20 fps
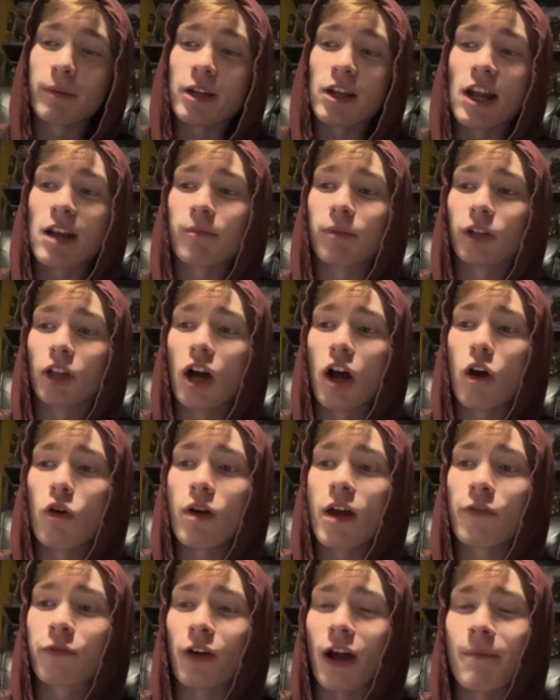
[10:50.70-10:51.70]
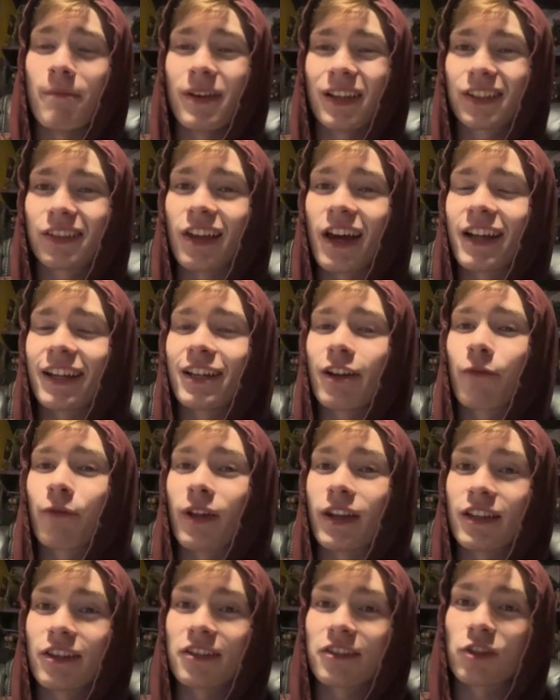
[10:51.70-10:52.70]
me know down below if I missed any, if
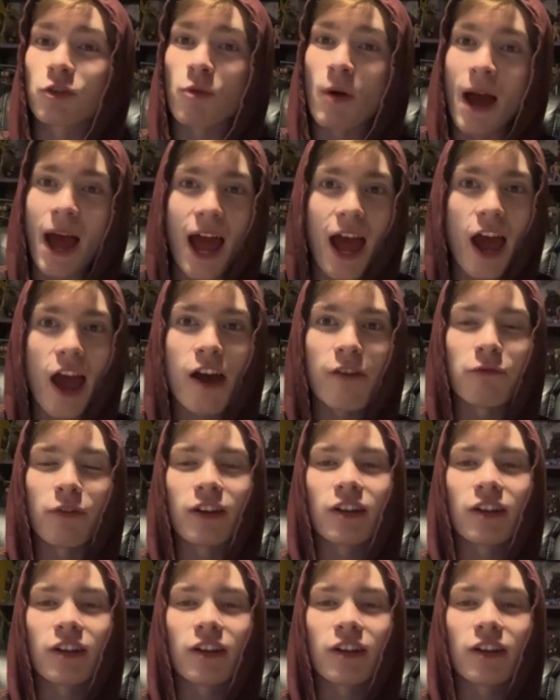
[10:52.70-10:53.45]
any of these you have,